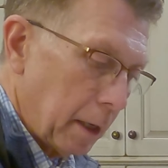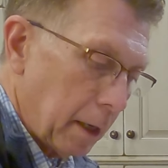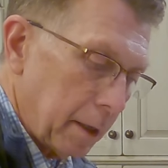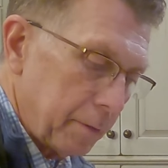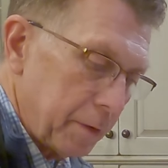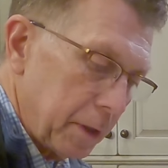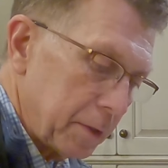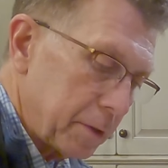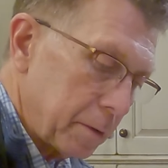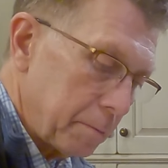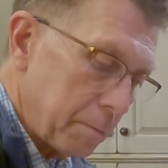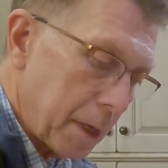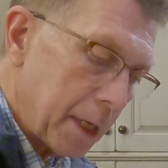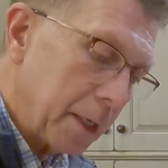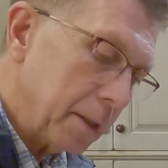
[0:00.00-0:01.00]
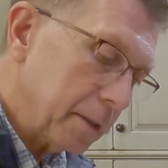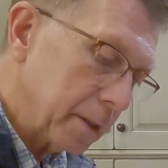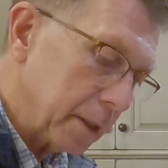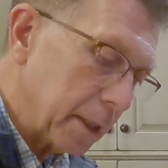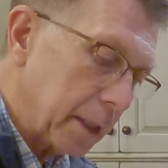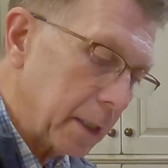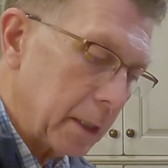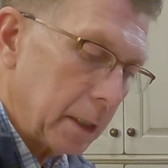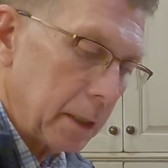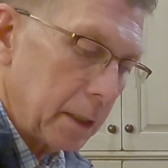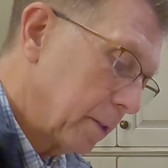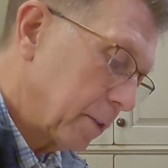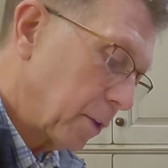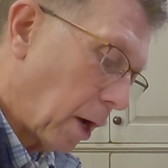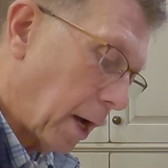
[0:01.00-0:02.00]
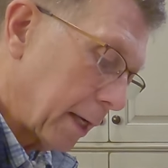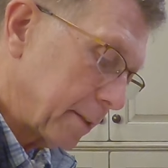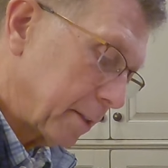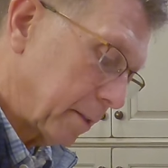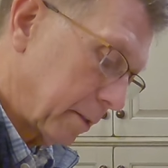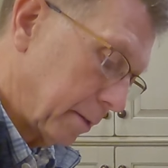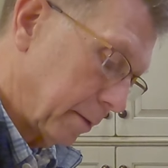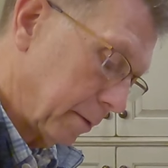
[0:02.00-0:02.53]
of this amazing sauce.